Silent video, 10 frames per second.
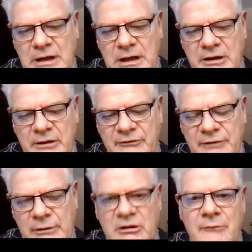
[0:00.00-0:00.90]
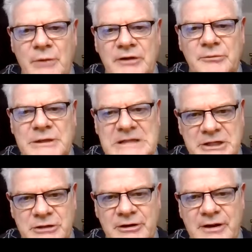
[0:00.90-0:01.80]
the federal government in
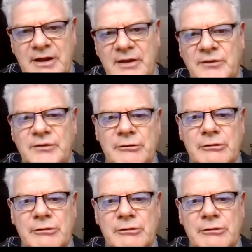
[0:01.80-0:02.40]
particular has